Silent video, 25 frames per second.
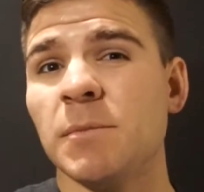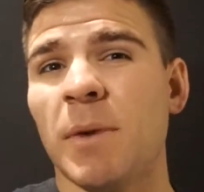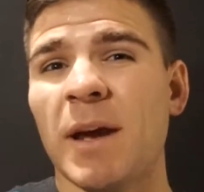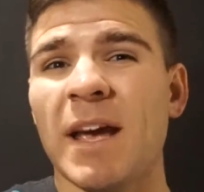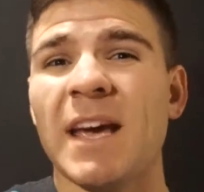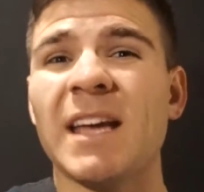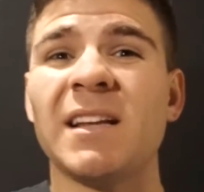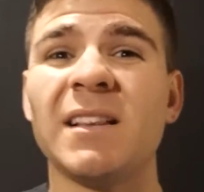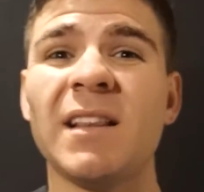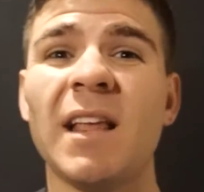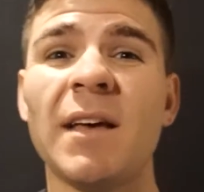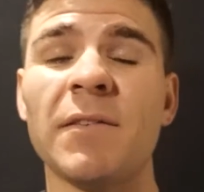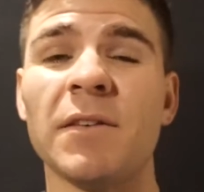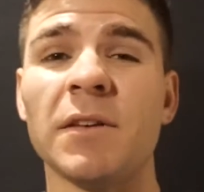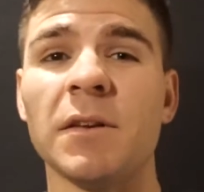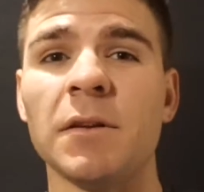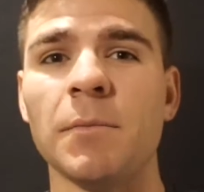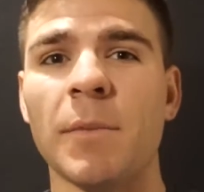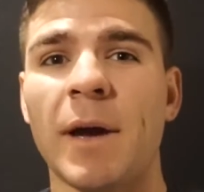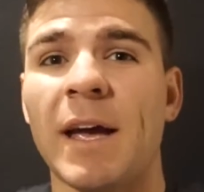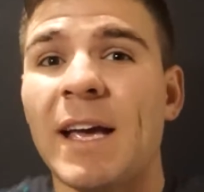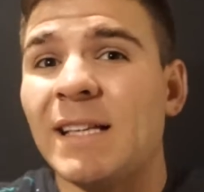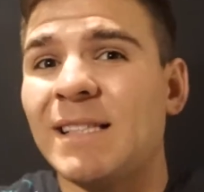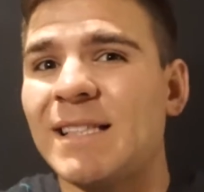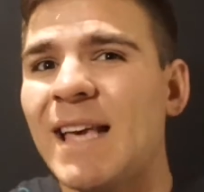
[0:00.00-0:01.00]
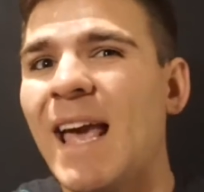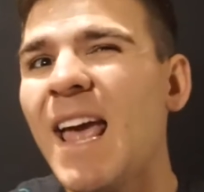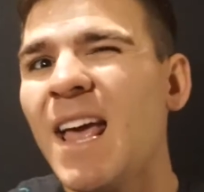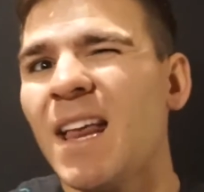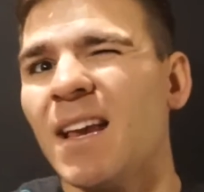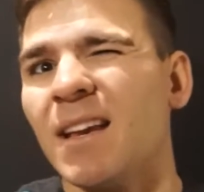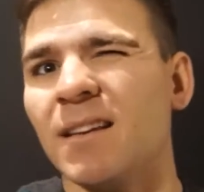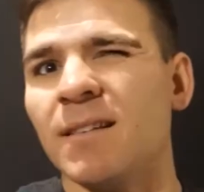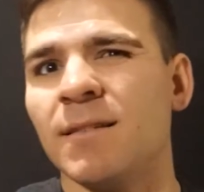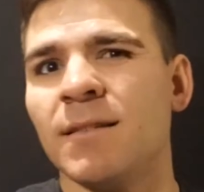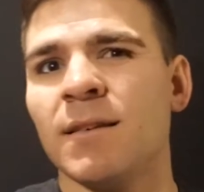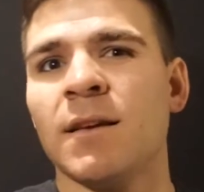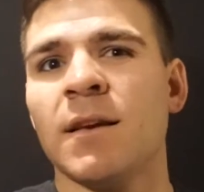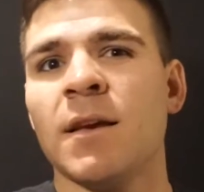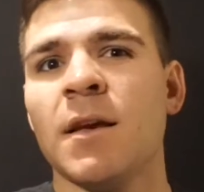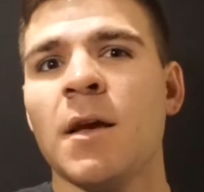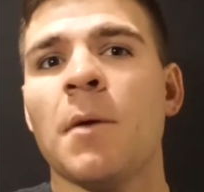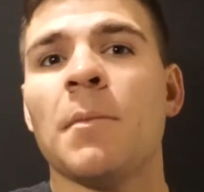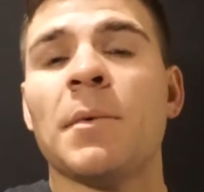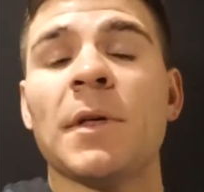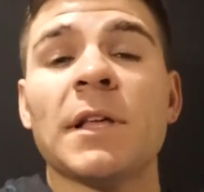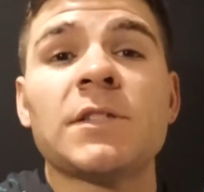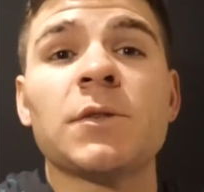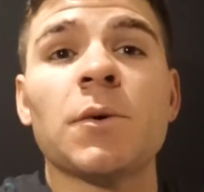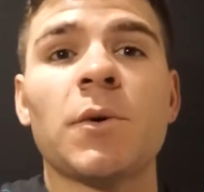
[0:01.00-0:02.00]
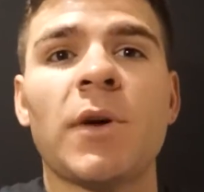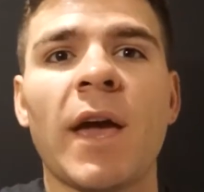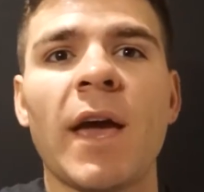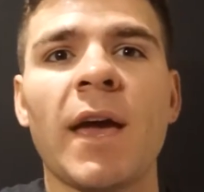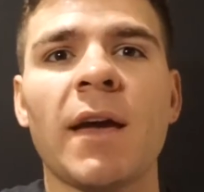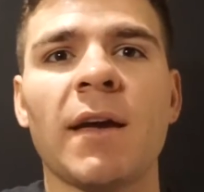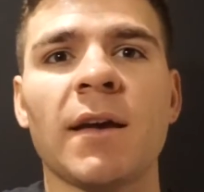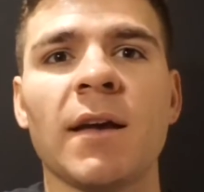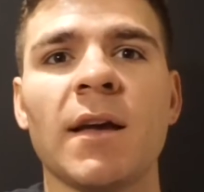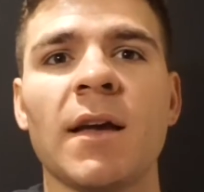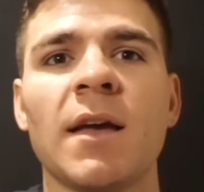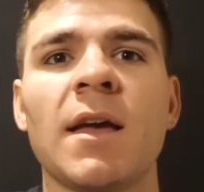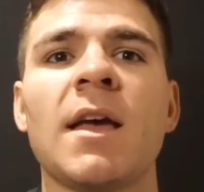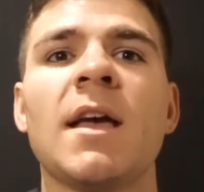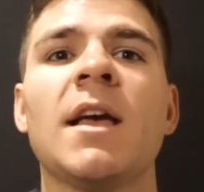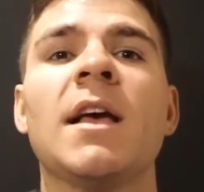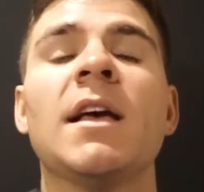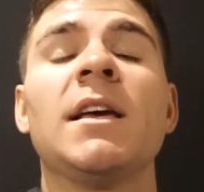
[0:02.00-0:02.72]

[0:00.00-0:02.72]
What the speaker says: You might hit 11, you might hit 10, but that's okay.